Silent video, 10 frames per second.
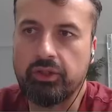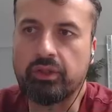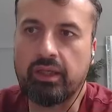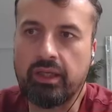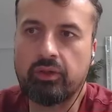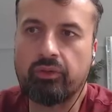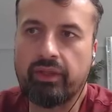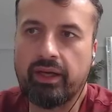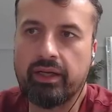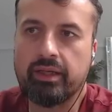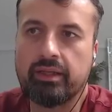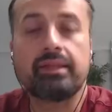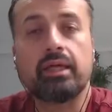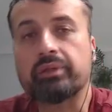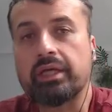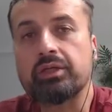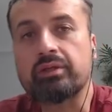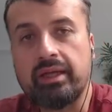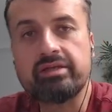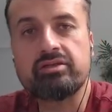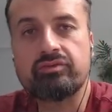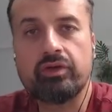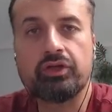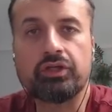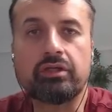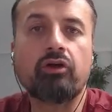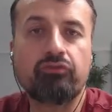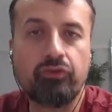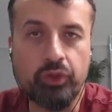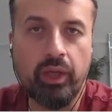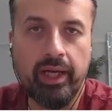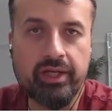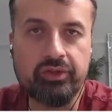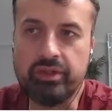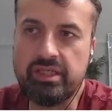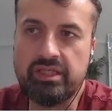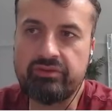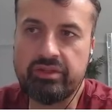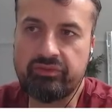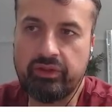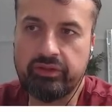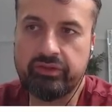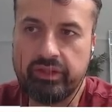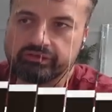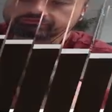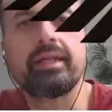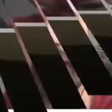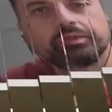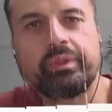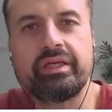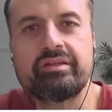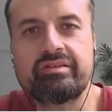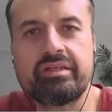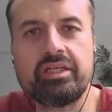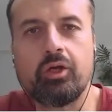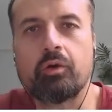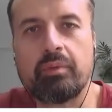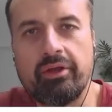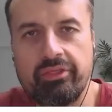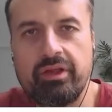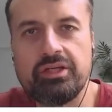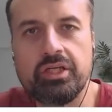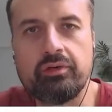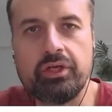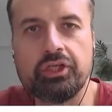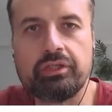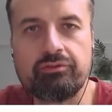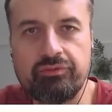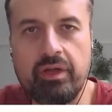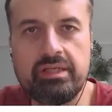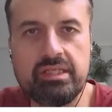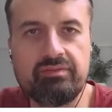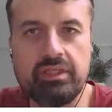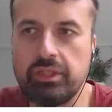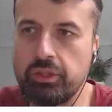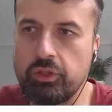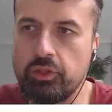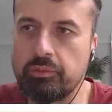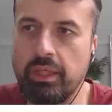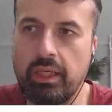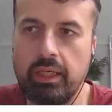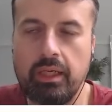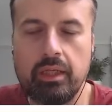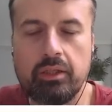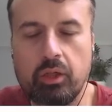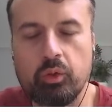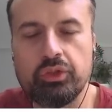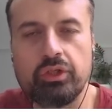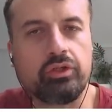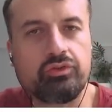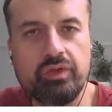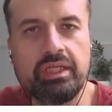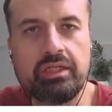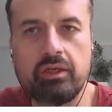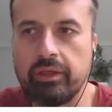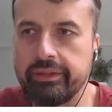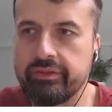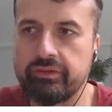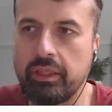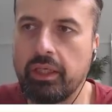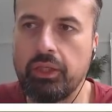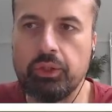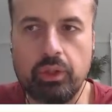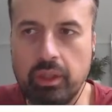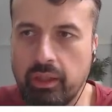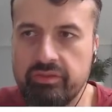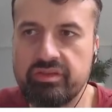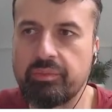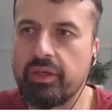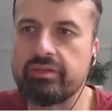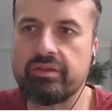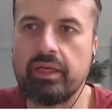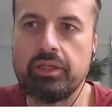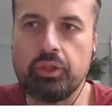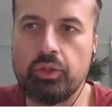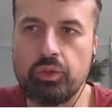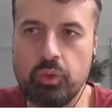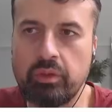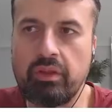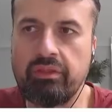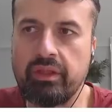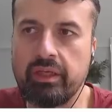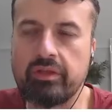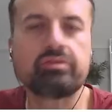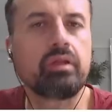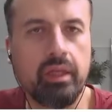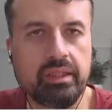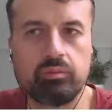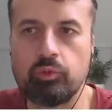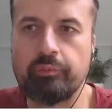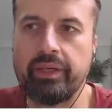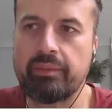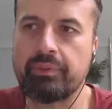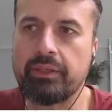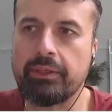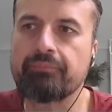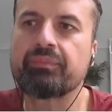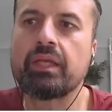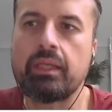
You can click on that, and that will get you the latest version for your Android TV devices. And here we can see on my third generation Fire TV Cube, the launcher looks really nice. You can customize it. You can do all of the things like the wallpaper.